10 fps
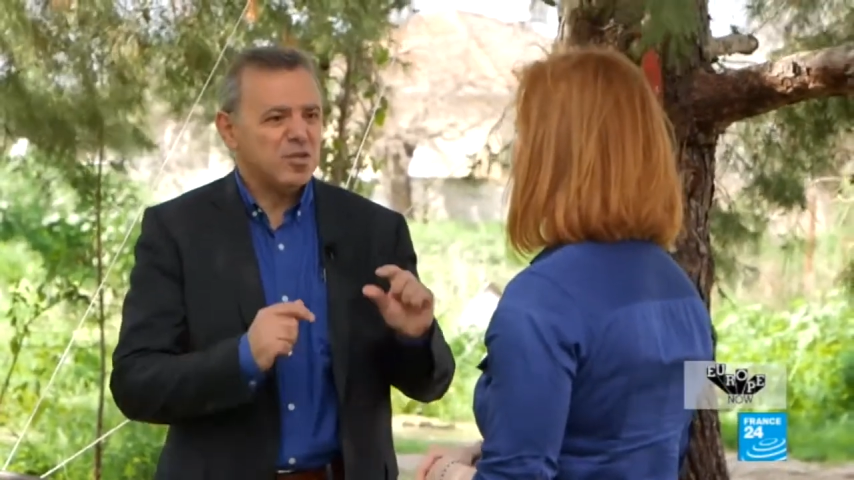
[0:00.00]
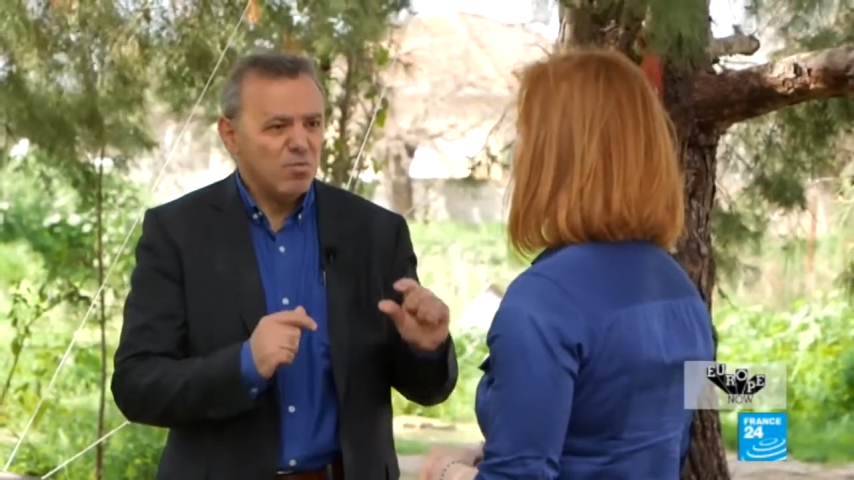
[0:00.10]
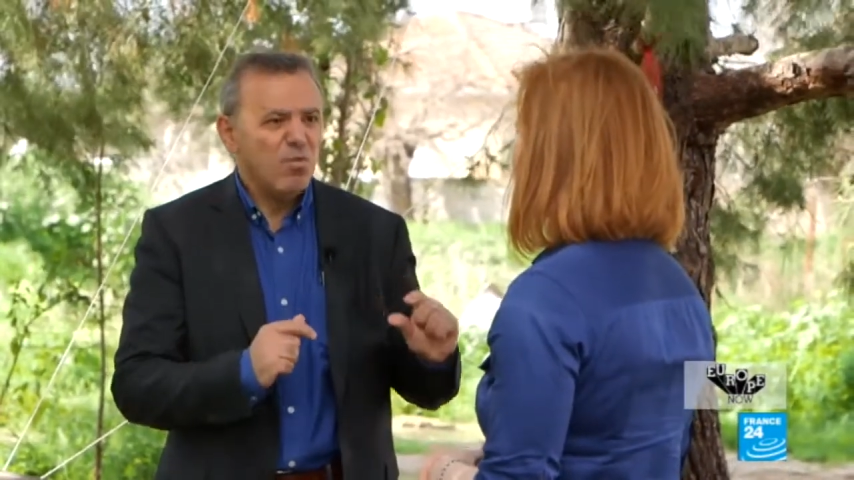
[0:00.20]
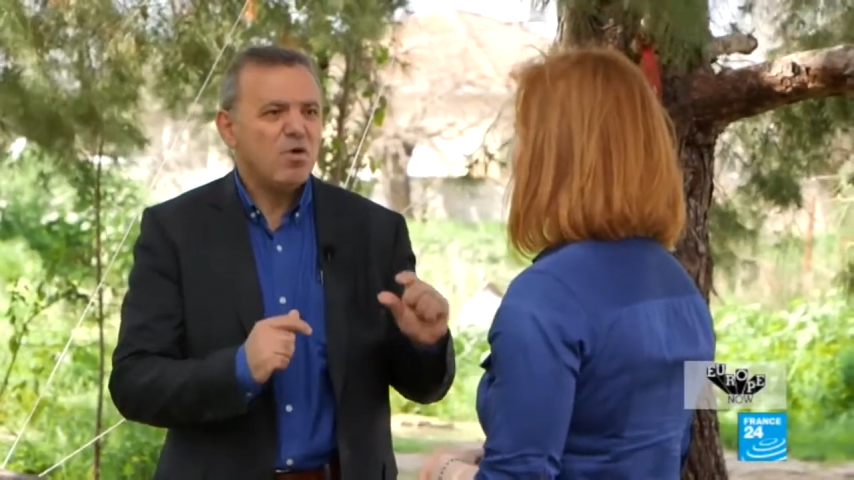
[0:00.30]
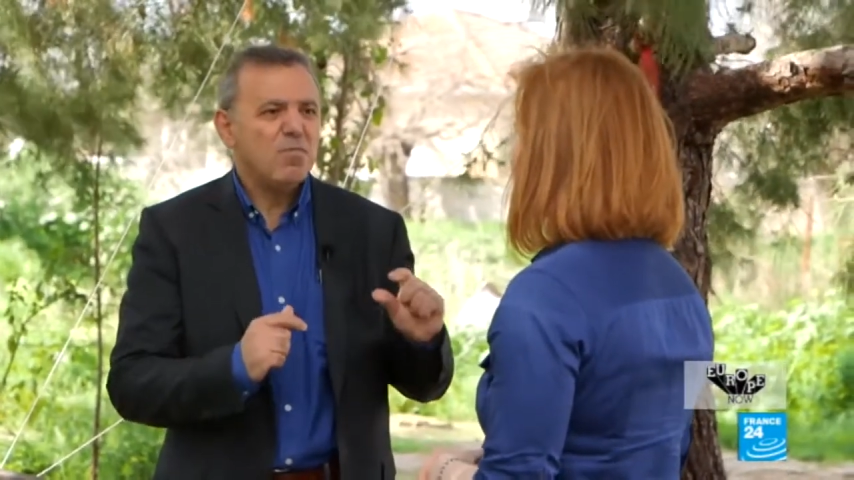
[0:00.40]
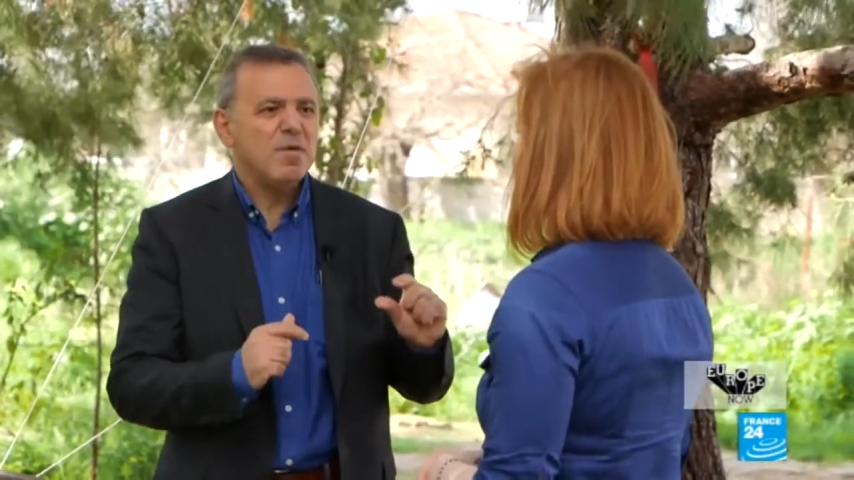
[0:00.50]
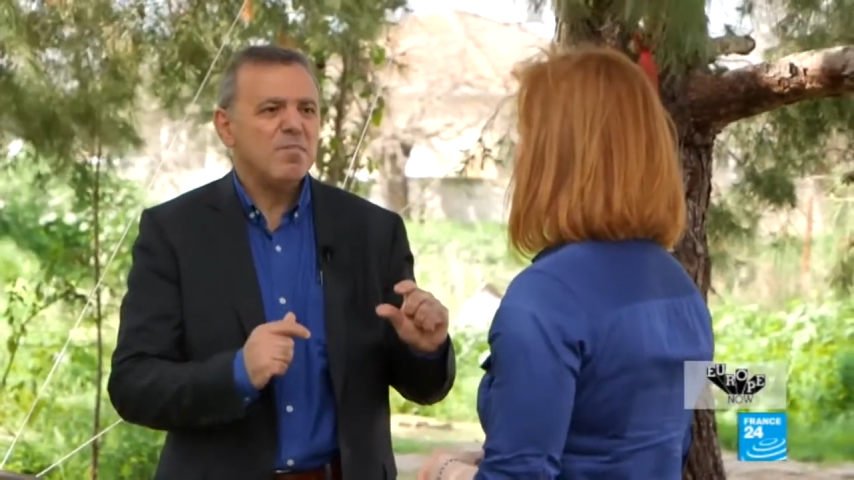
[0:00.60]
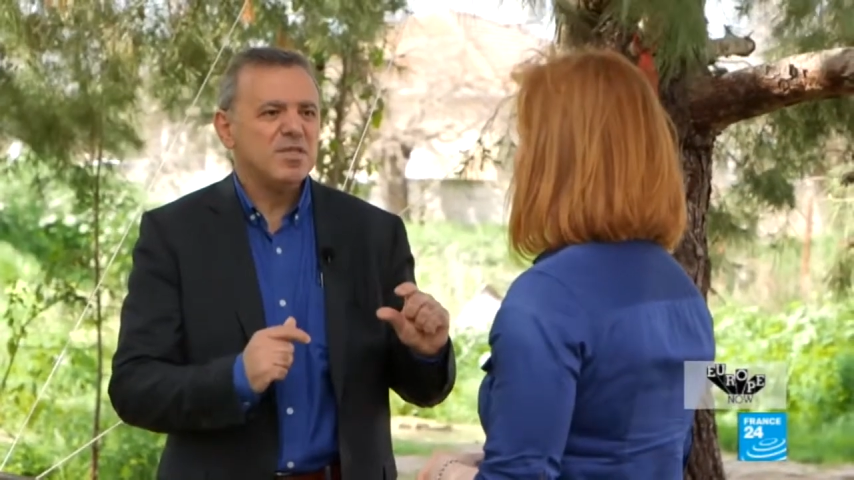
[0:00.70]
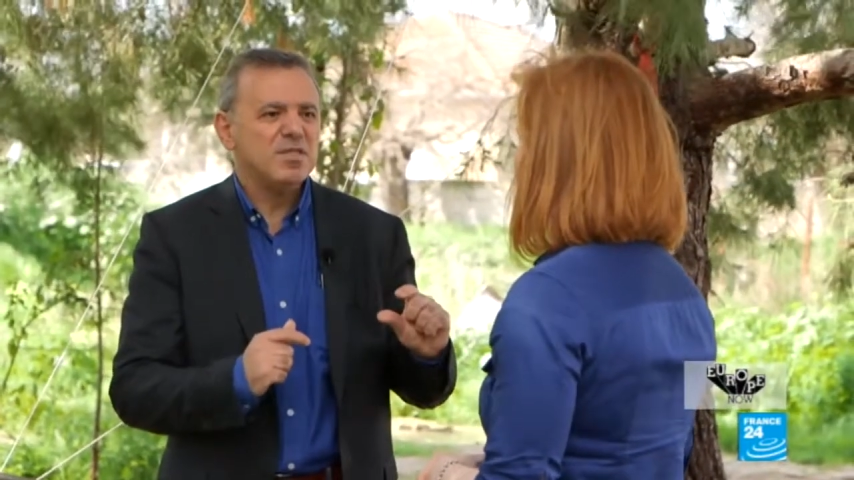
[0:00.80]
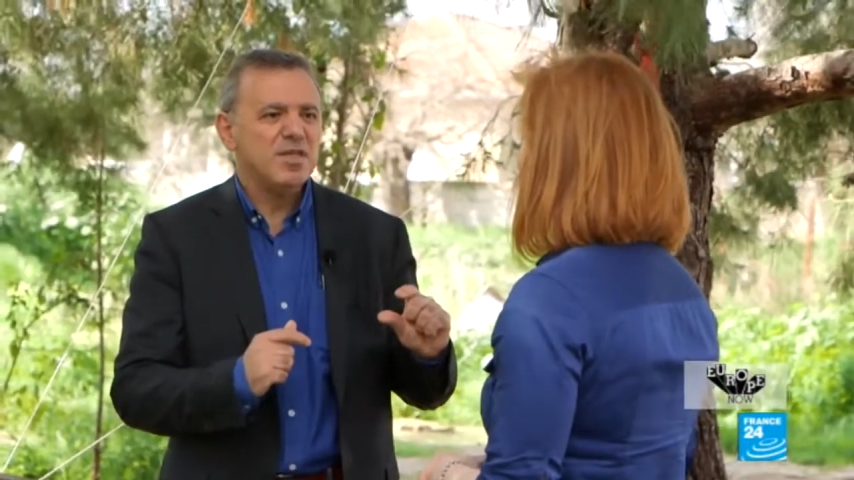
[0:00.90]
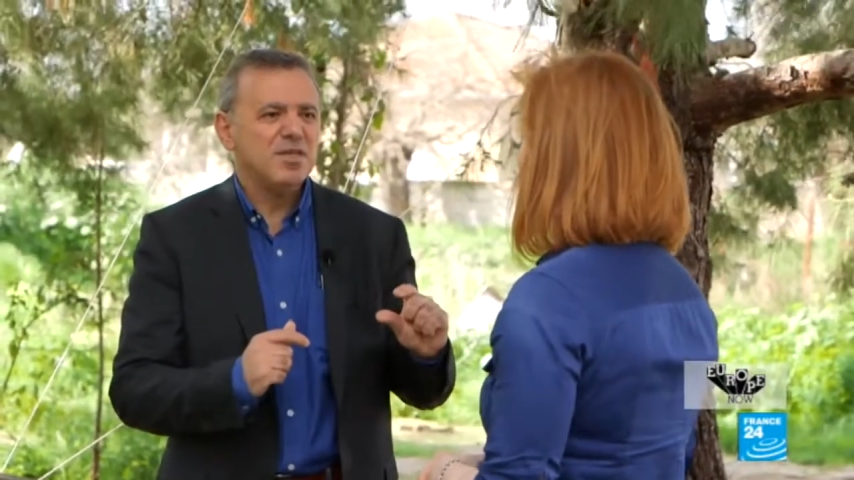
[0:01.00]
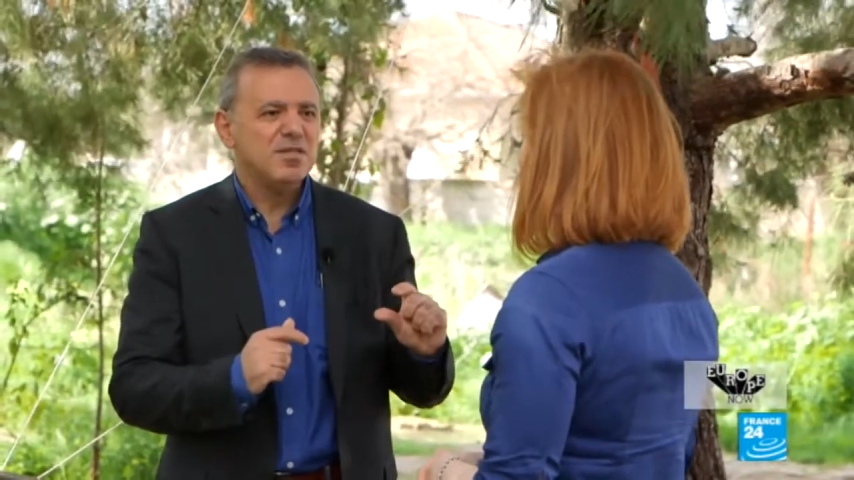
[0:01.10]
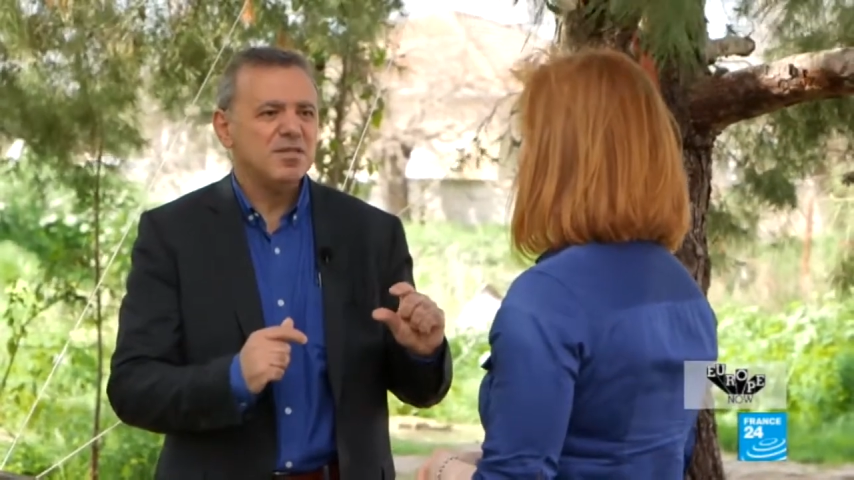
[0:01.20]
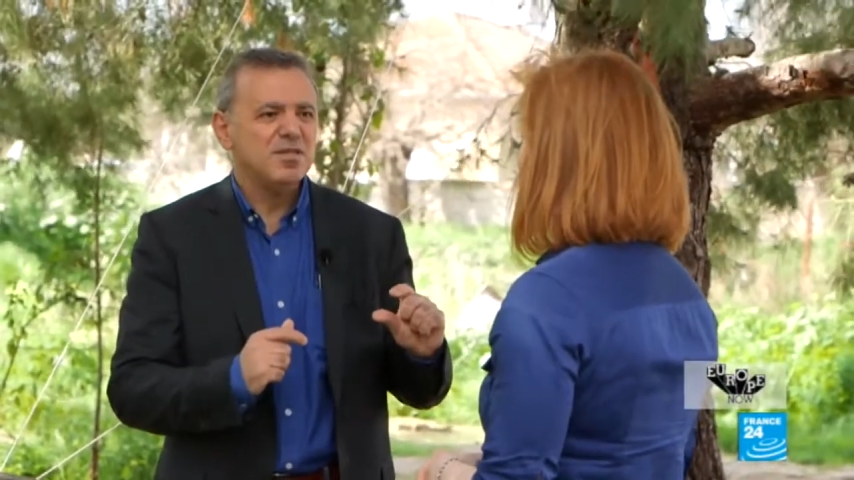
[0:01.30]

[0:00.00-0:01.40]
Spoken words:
small member state,